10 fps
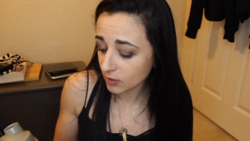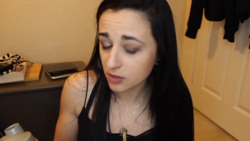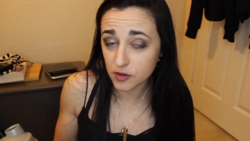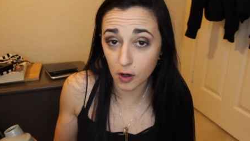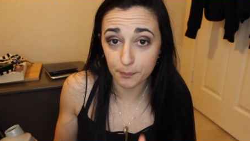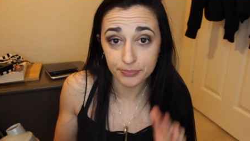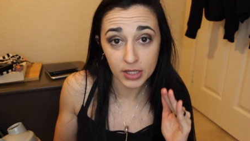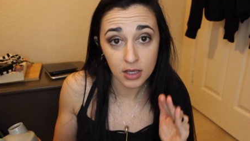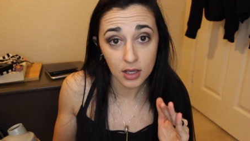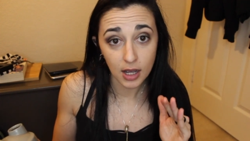So
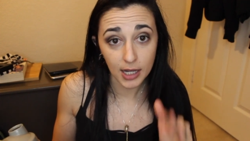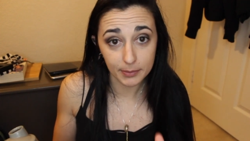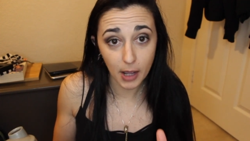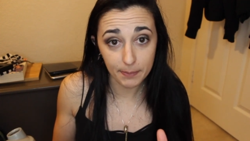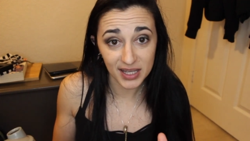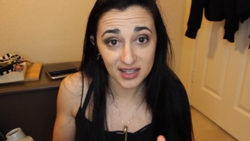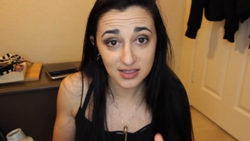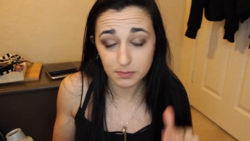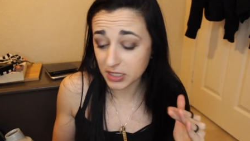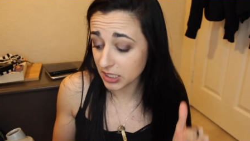I'm not
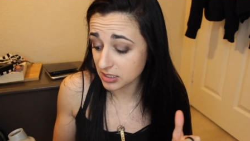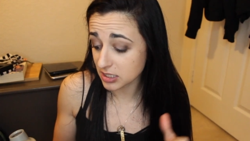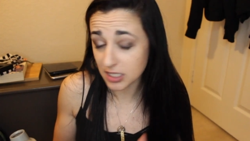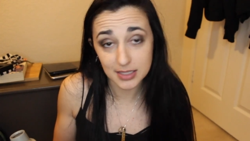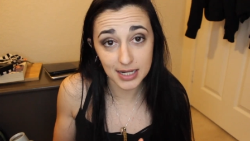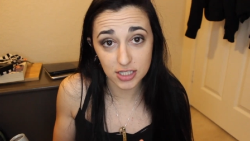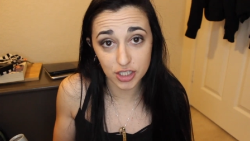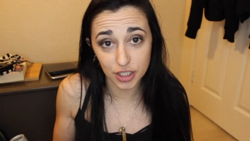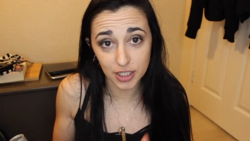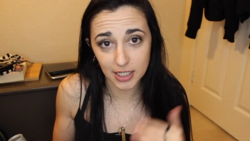pissed because it does
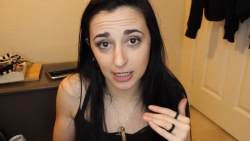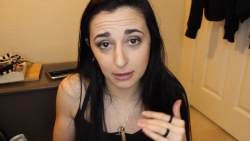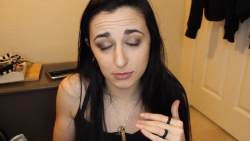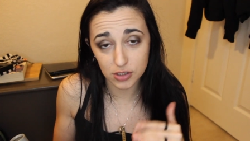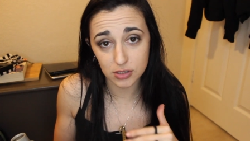taste good, and I'm